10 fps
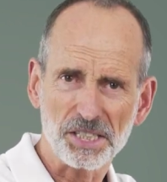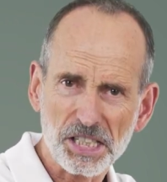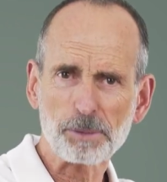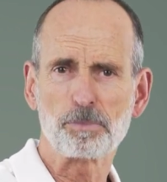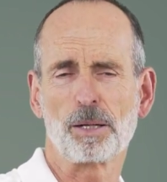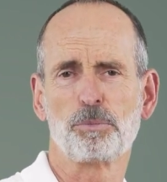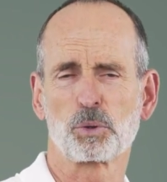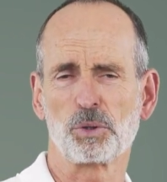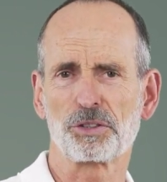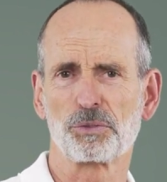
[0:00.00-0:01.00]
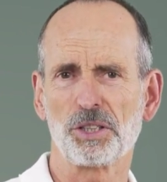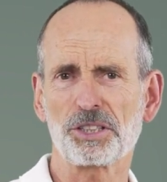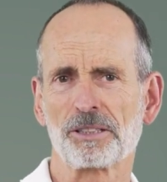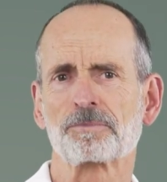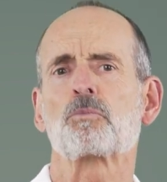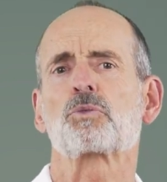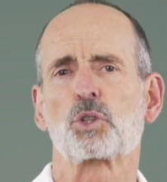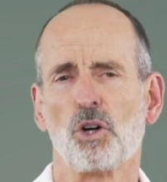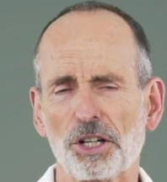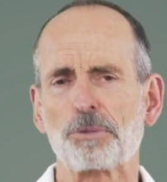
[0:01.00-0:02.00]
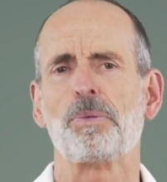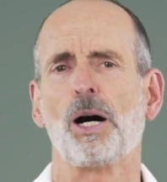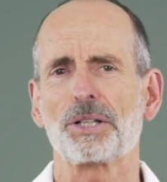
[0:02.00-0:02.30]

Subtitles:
But as I explained earlier,